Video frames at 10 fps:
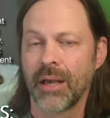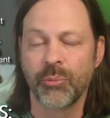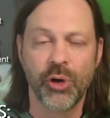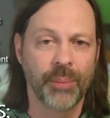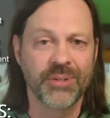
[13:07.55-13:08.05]

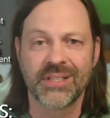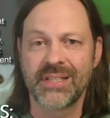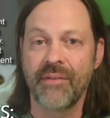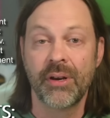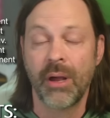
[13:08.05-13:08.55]
I'm good up to
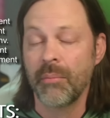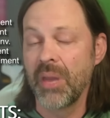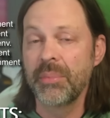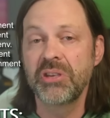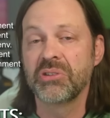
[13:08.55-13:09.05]
seven.
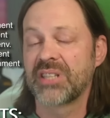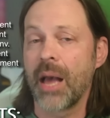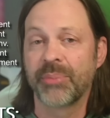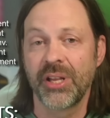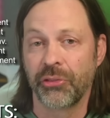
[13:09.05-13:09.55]
Maybe you
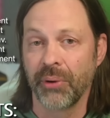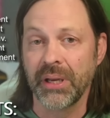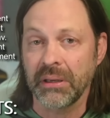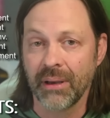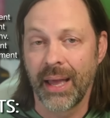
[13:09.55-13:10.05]
stopped at
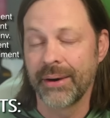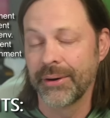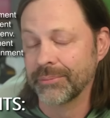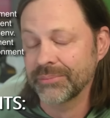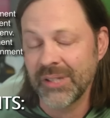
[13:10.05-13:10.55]
three. I
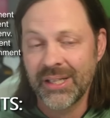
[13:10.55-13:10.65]
don't know.